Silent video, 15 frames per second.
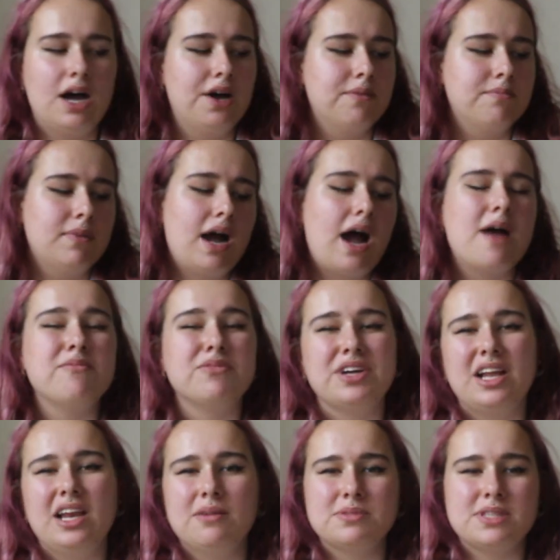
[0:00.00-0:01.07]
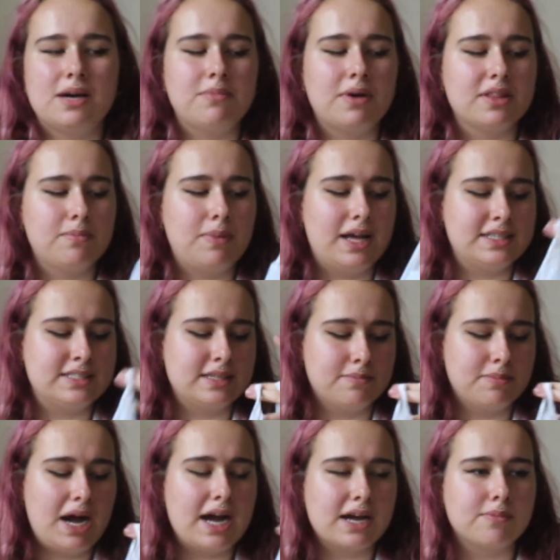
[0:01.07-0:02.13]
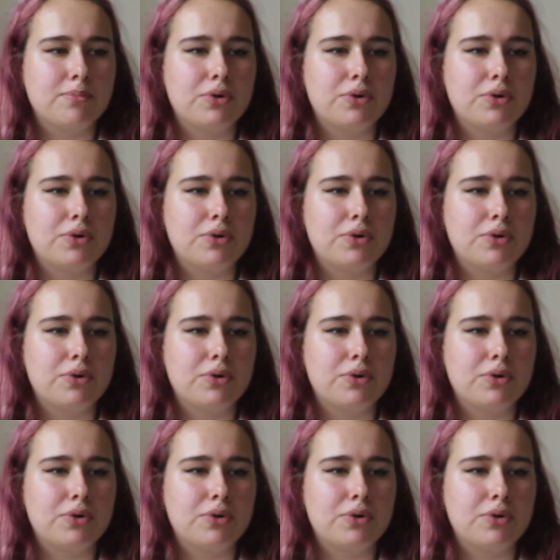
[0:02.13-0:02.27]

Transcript: I'm really upset about the plastic bag,